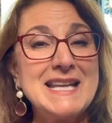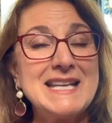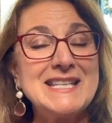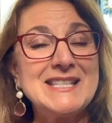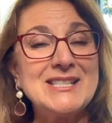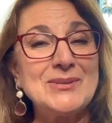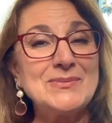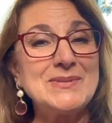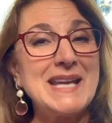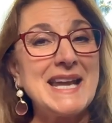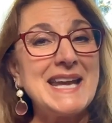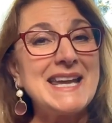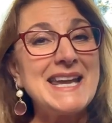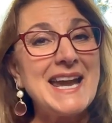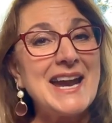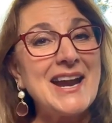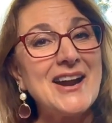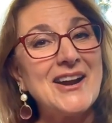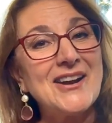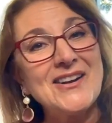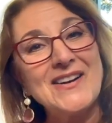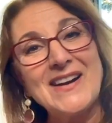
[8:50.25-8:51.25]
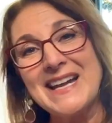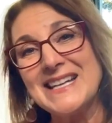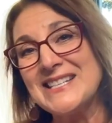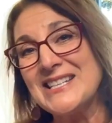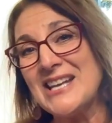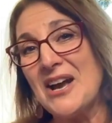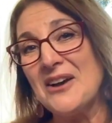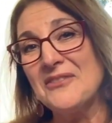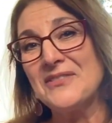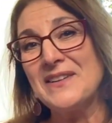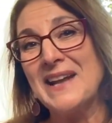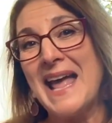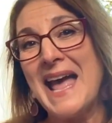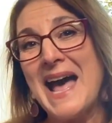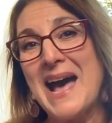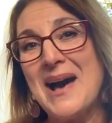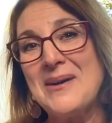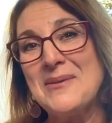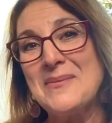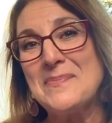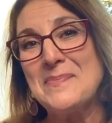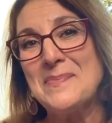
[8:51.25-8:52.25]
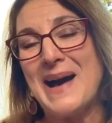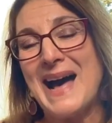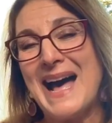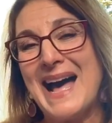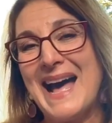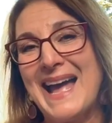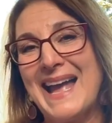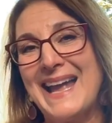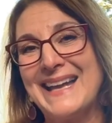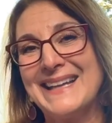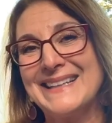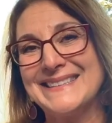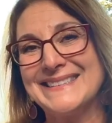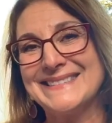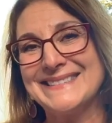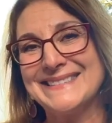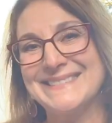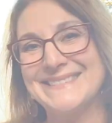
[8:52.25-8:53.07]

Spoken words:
So take care and ciao for now. Bye.